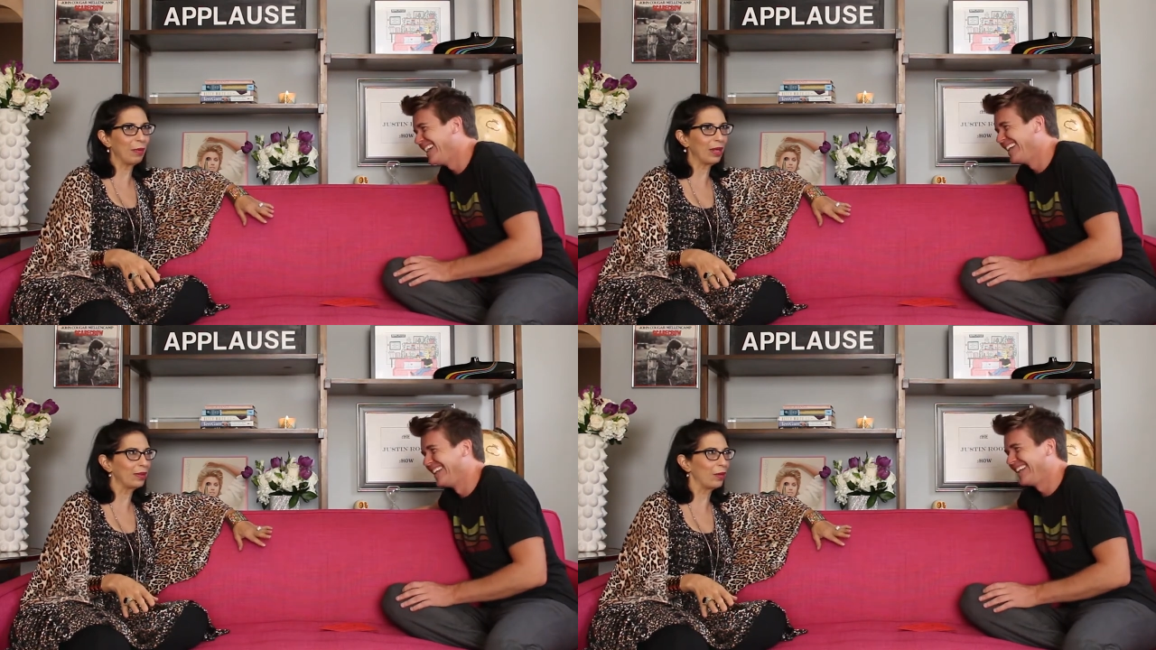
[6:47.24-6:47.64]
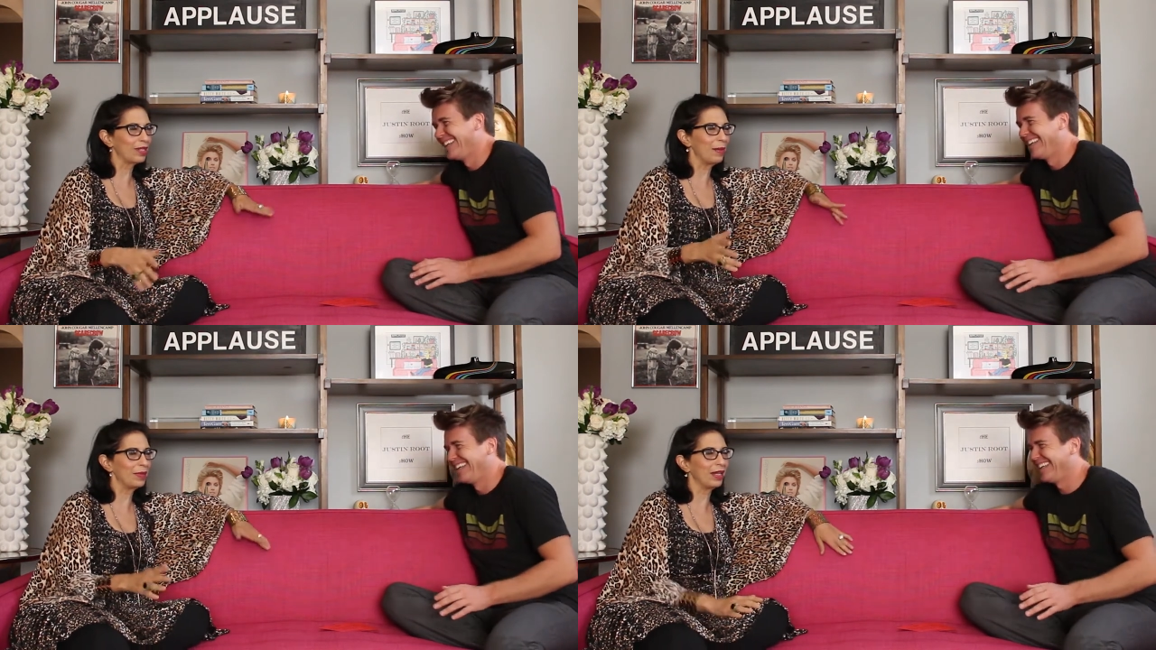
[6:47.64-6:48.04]
Speaker 1: me wait the whole
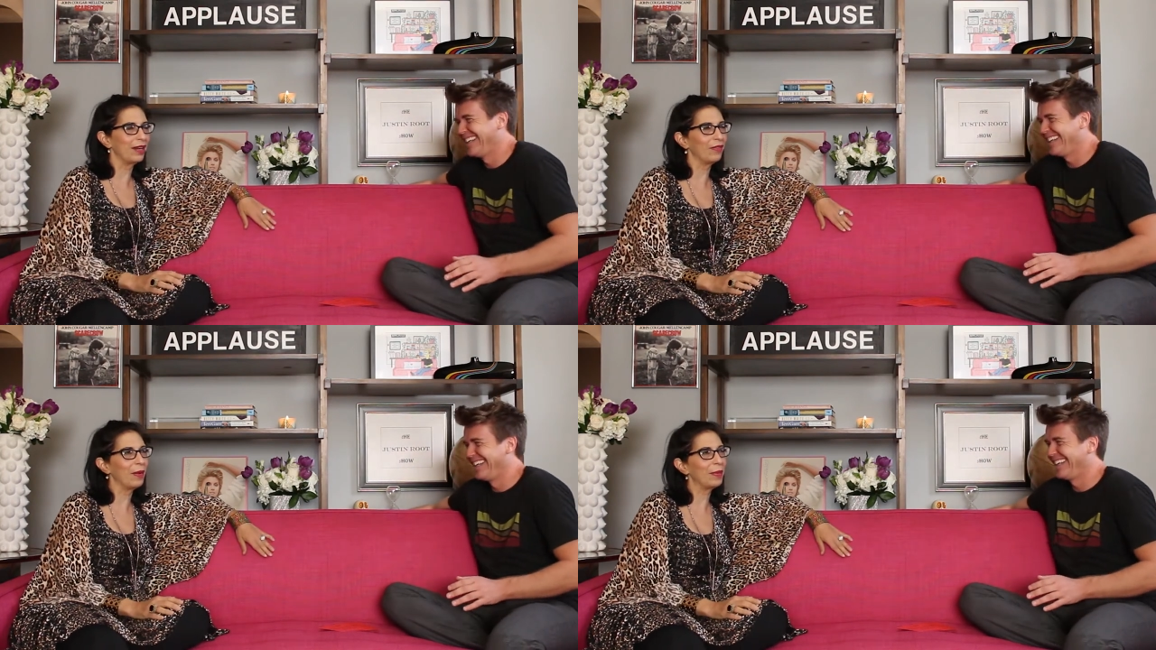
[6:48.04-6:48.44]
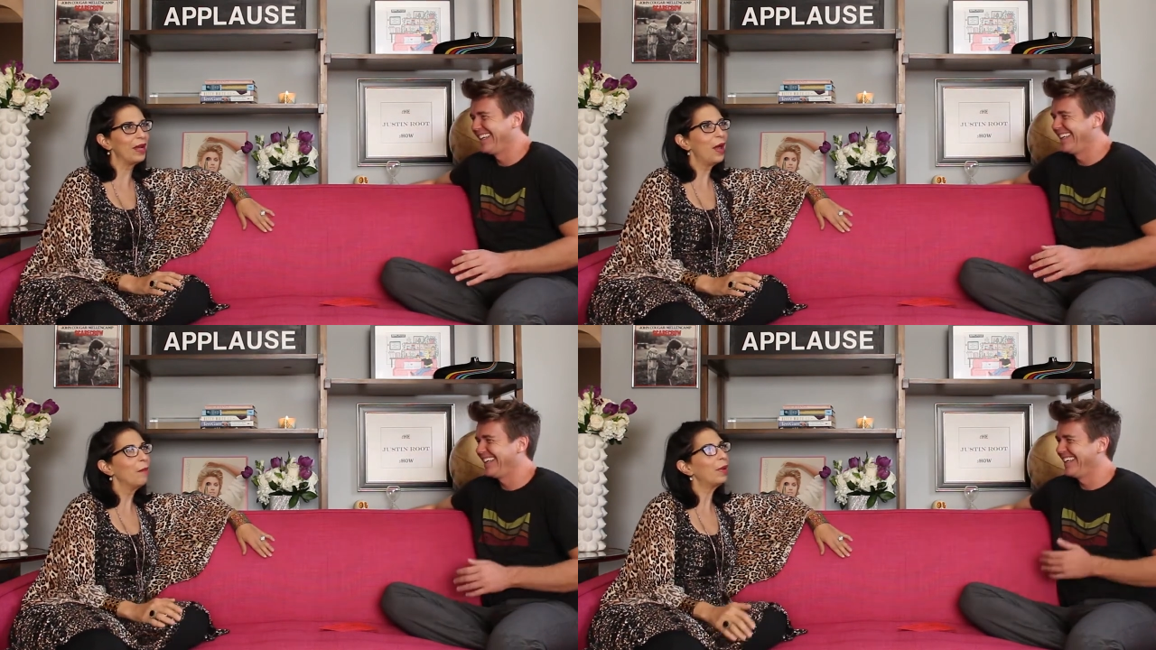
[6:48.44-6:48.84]
time, and then it never happened.
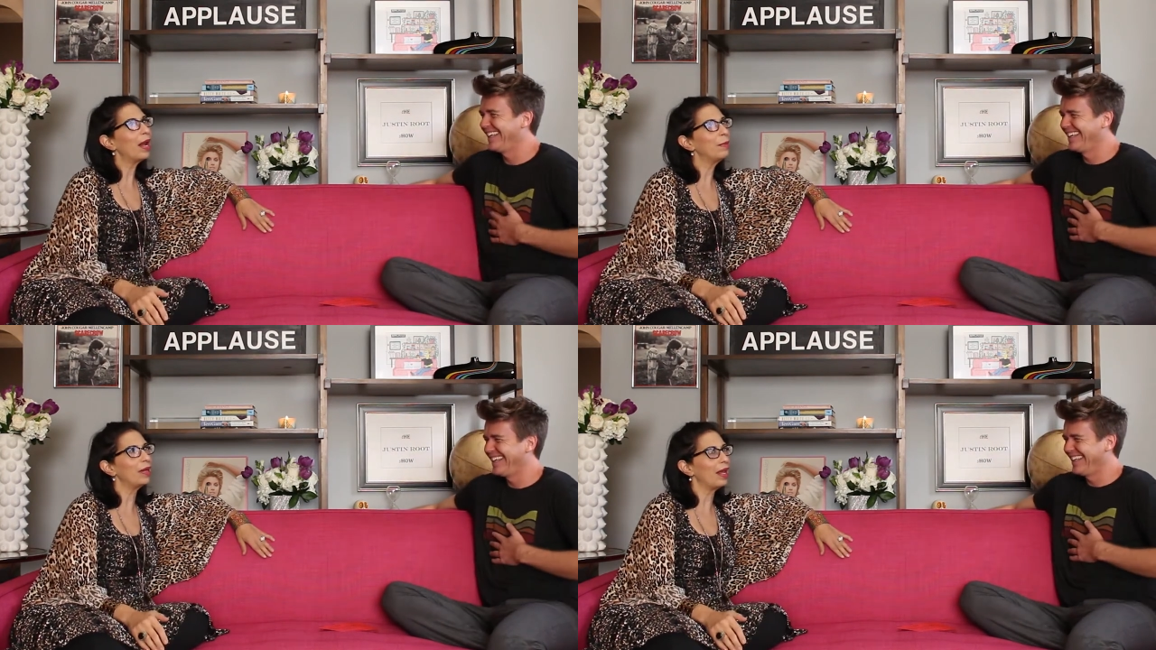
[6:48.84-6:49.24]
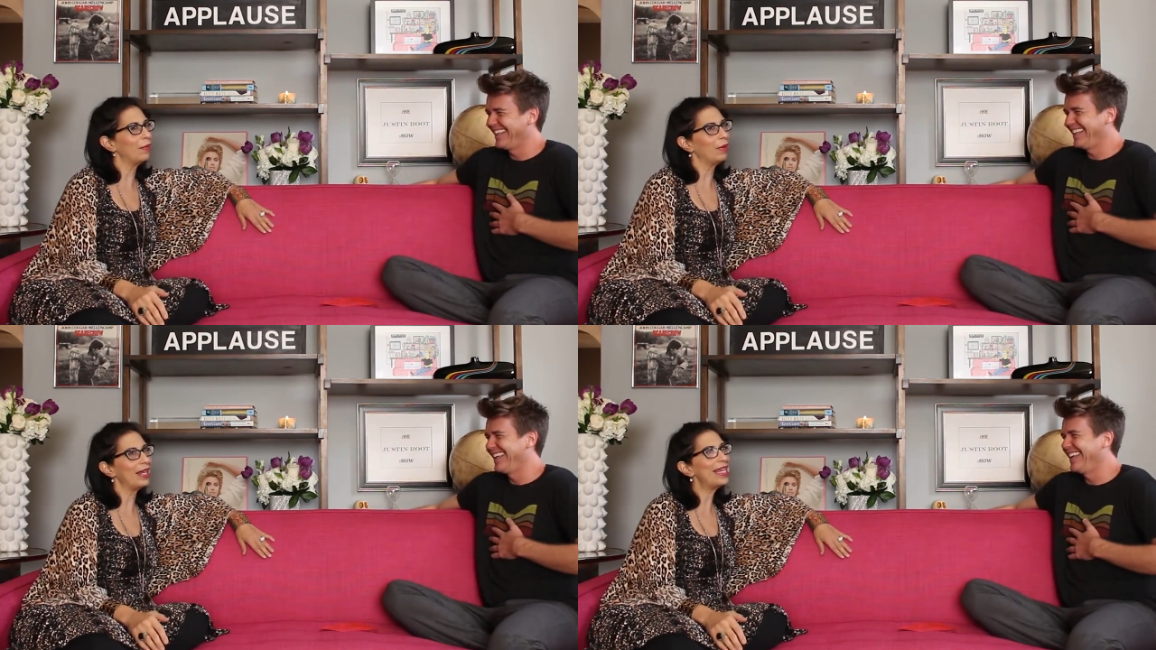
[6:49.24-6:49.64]
But I mean,
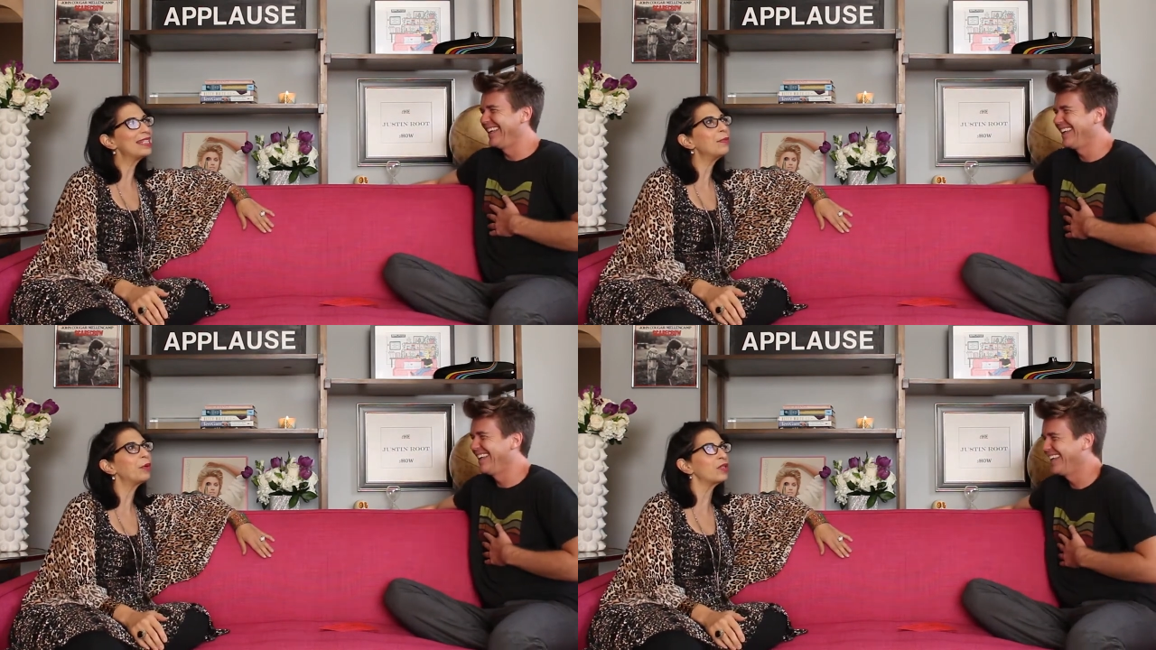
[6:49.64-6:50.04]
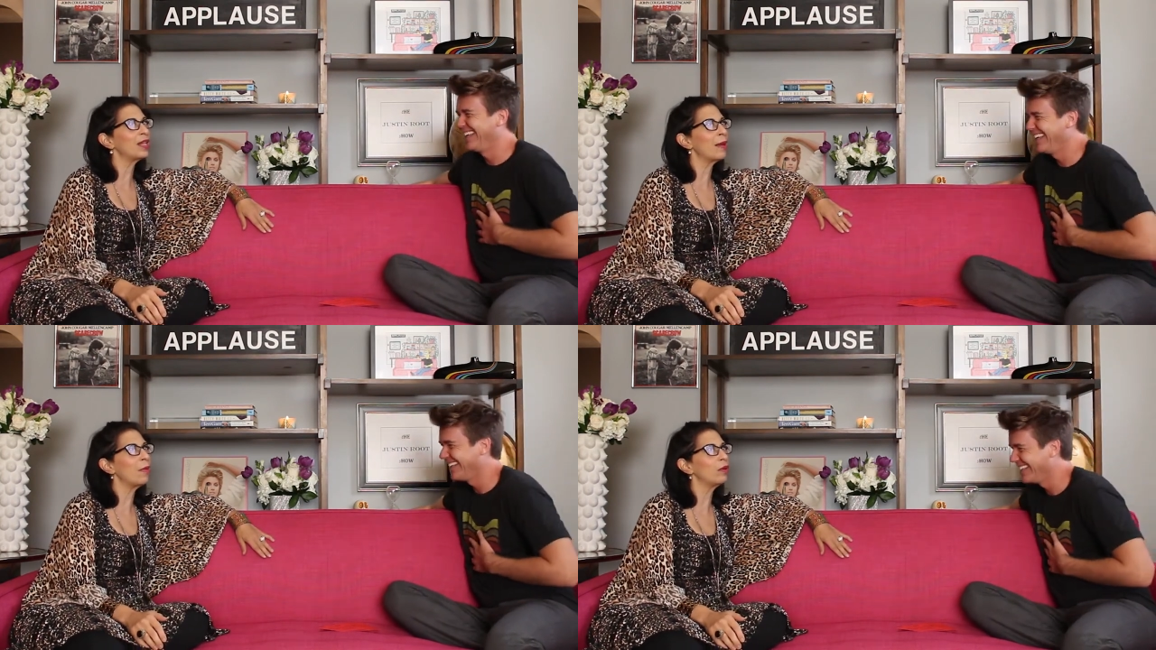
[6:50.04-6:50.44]
anyway, he's the person
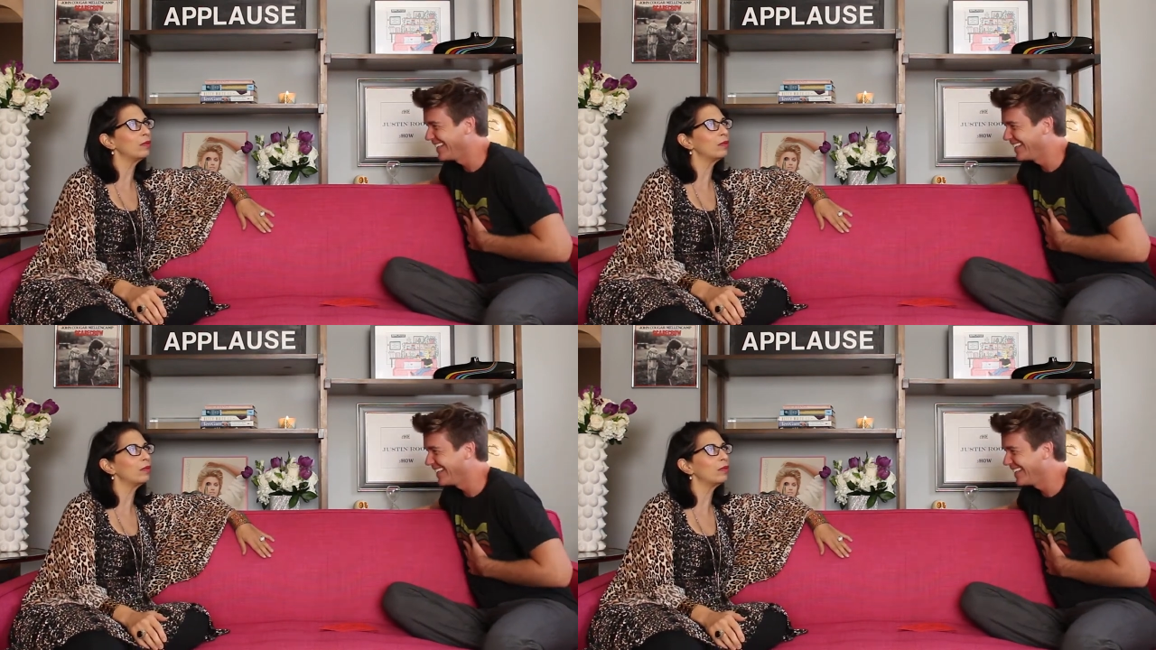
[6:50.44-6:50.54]
I